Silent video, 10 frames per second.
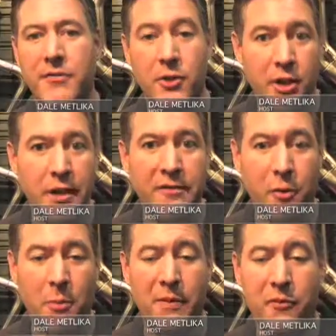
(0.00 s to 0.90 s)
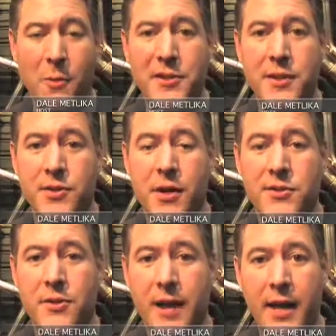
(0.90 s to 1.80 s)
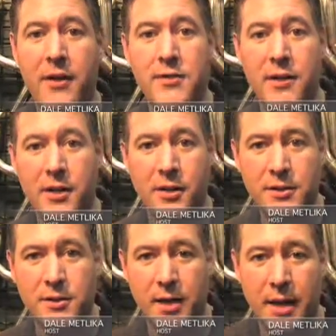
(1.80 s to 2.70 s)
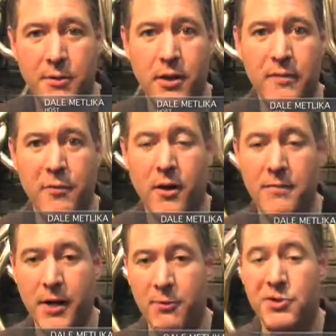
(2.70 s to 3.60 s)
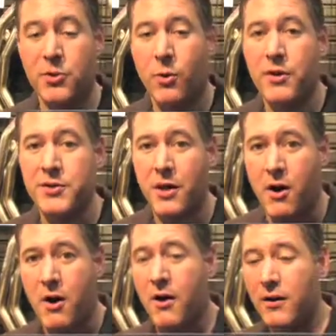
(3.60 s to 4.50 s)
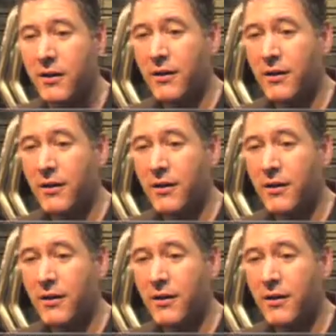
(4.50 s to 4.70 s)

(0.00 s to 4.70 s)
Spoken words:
you're looking for performance exhaust or headers, and Kooks is the name you're looking for. I'm here with George R.